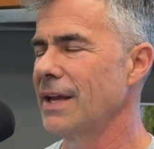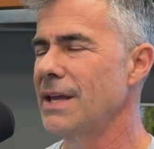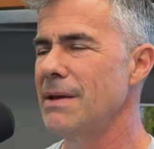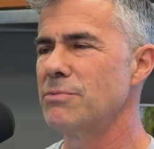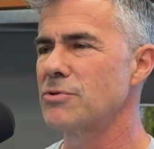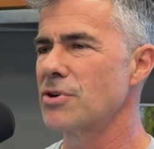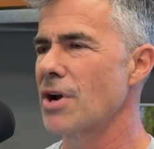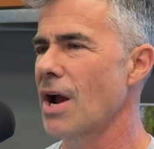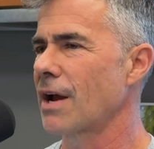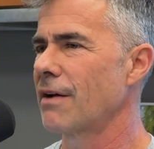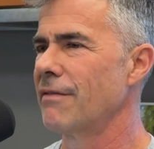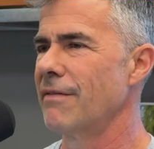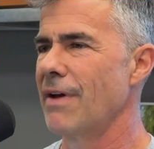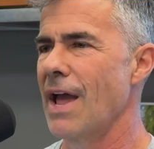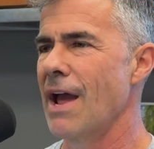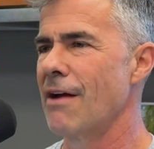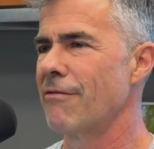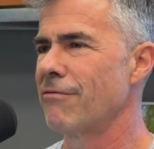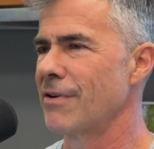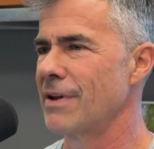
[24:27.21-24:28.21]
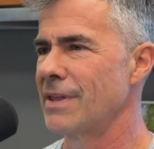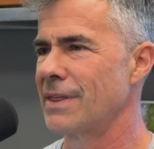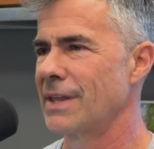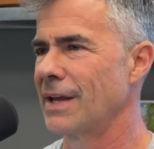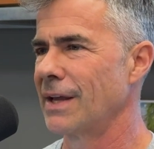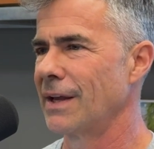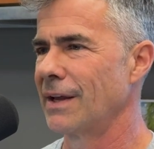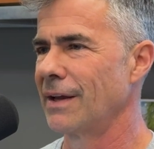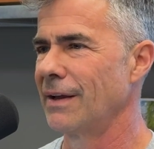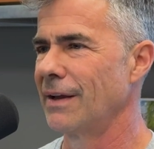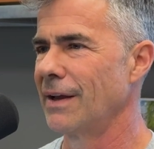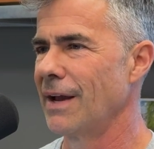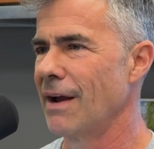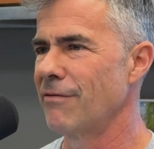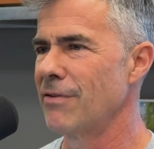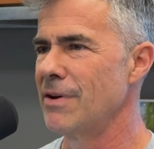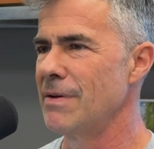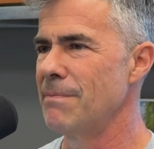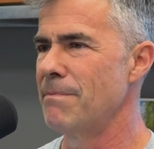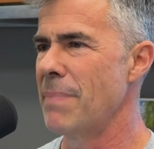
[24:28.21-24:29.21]
track of everything.
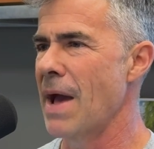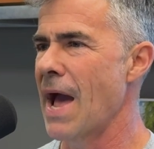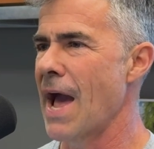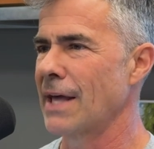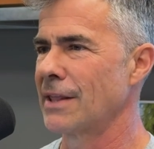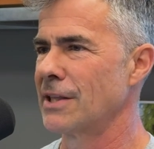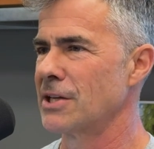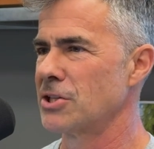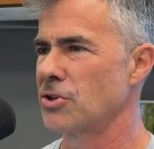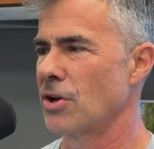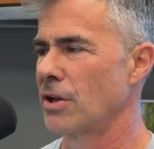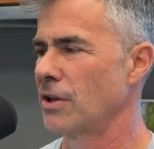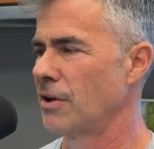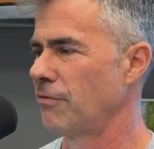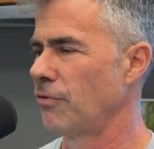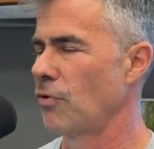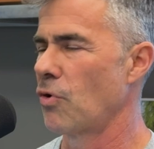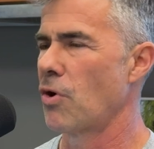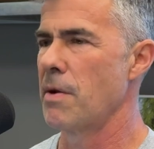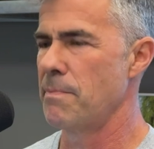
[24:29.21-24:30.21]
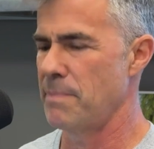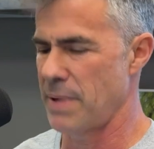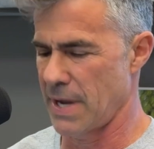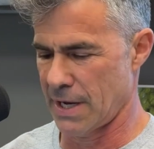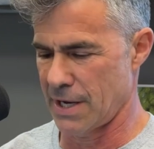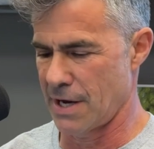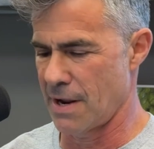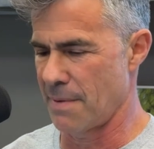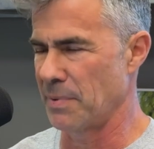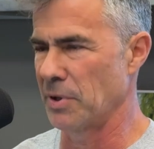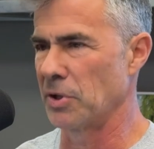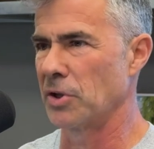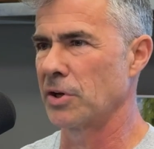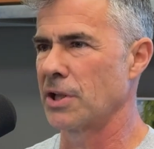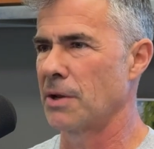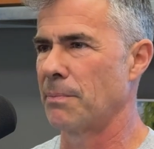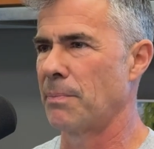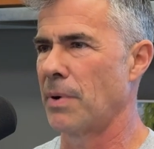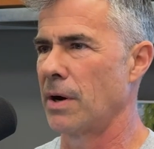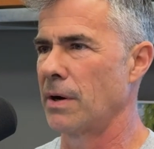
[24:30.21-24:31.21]
Every bag that's on the floor, I pick it up and look at
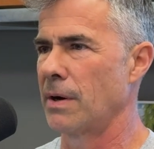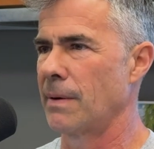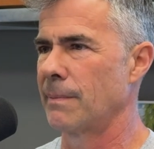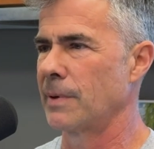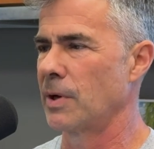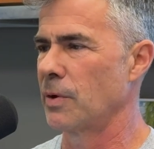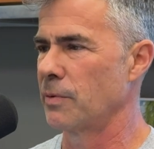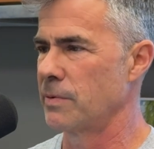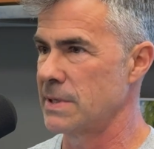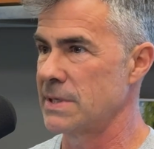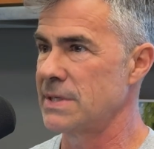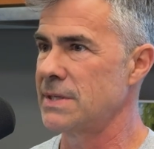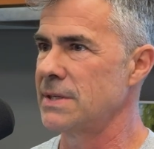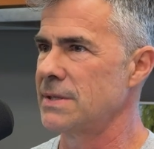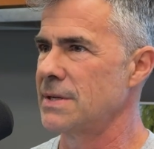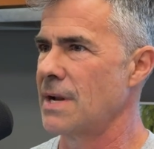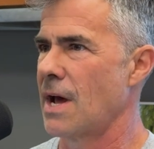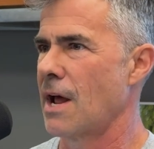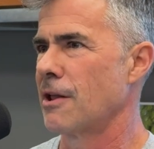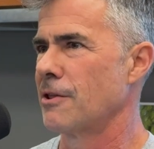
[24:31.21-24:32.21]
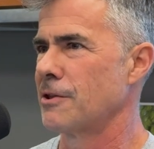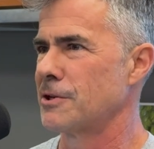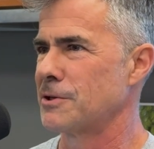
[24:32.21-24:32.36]
the part number and go, this is not on the